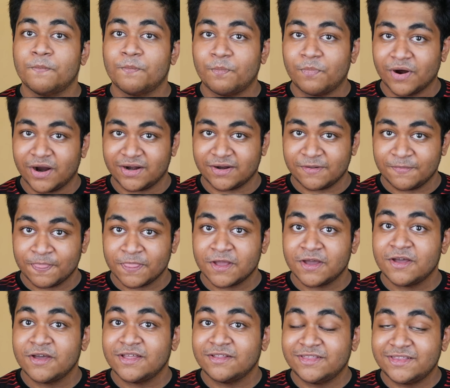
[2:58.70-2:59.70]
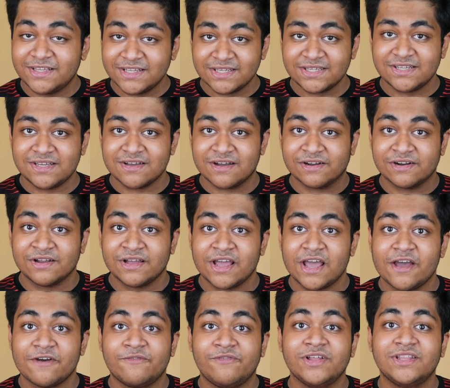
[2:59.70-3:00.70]
But this year,
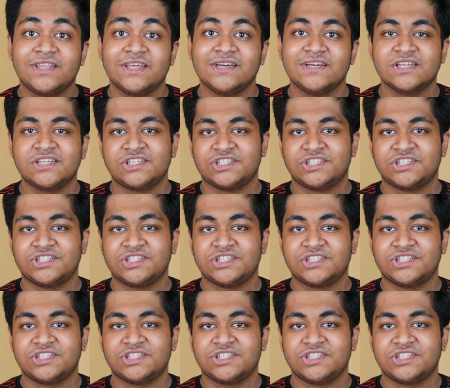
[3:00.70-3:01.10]
everything is